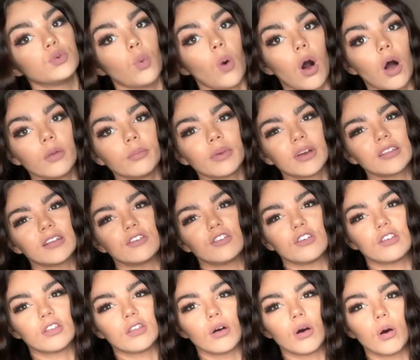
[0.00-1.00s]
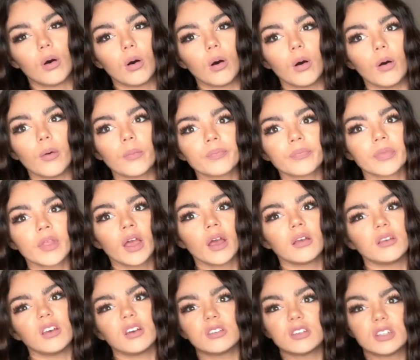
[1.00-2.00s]
one because I just thought
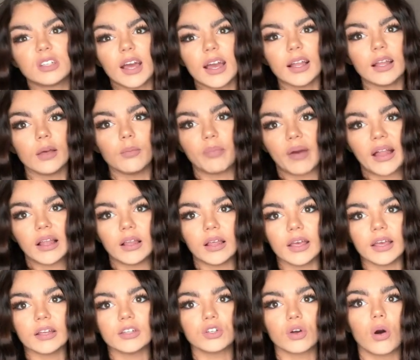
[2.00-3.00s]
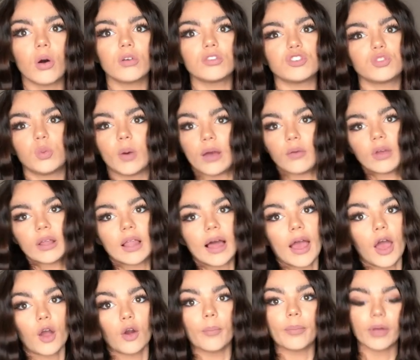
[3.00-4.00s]
you could style it belted or just wear it
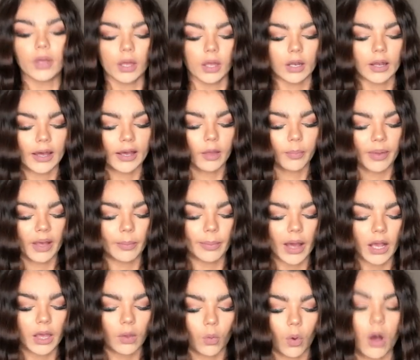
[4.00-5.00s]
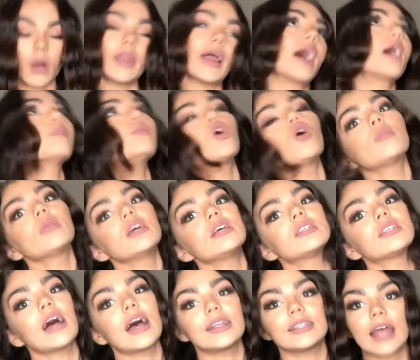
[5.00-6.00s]
like open, like a big baggy one. I'm normally a
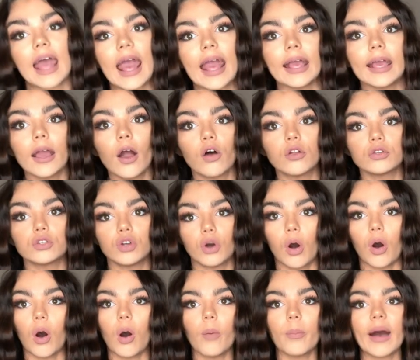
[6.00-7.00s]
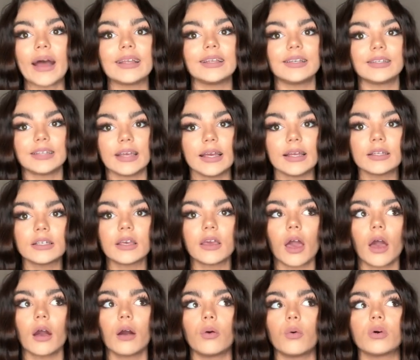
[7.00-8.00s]
size 8 on top. I did
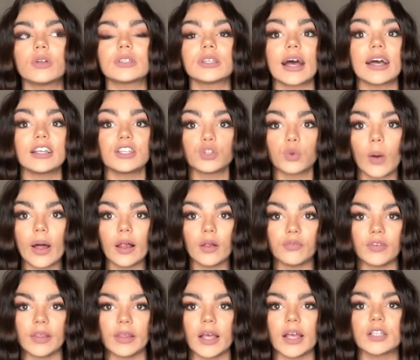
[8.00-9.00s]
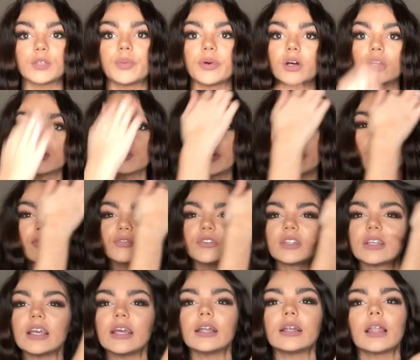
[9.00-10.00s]
go size 12 in this because when I've
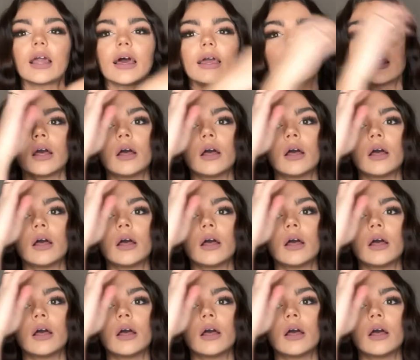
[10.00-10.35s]
seen like